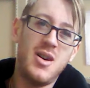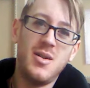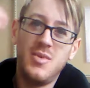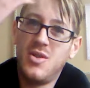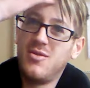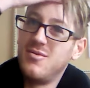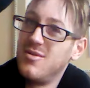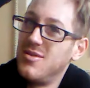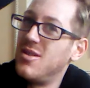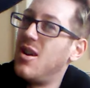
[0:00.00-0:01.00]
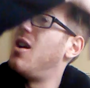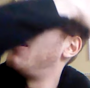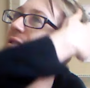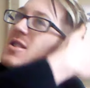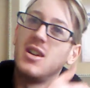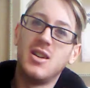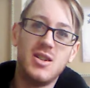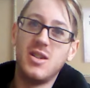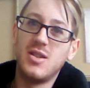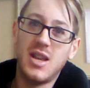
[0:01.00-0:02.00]
I'm not after
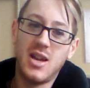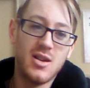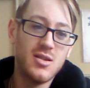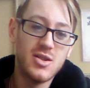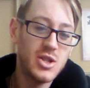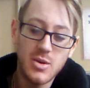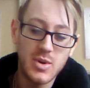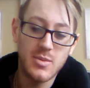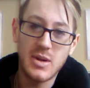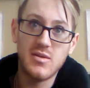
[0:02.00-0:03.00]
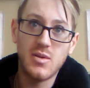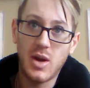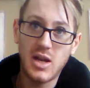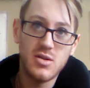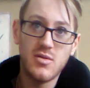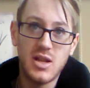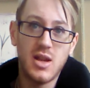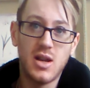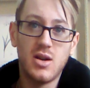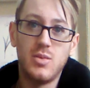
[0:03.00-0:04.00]
losing stupid amounts of weight or
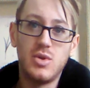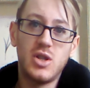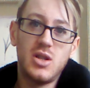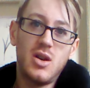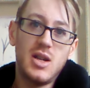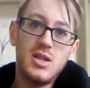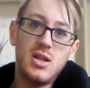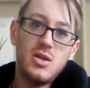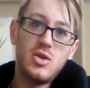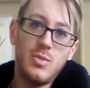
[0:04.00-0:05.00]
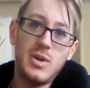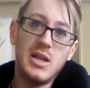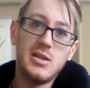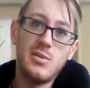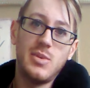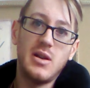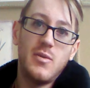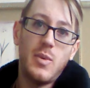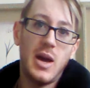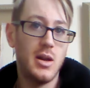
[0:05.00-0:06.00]
anything. I would just like to drop a little bit
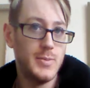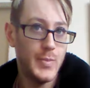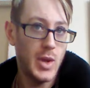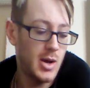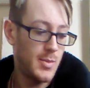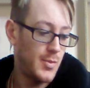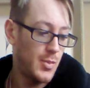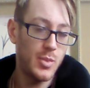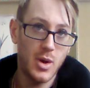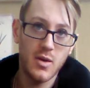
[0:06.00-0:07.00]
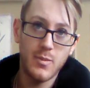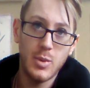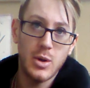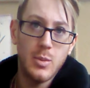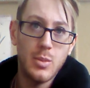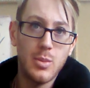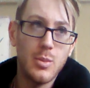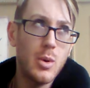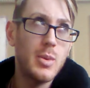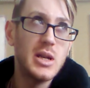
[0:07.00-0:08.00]
of weight. I put
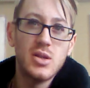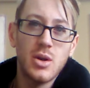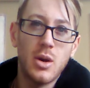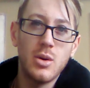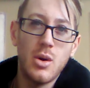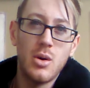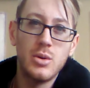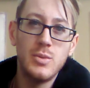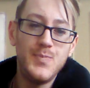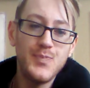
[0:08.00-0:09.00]
probably a stone on.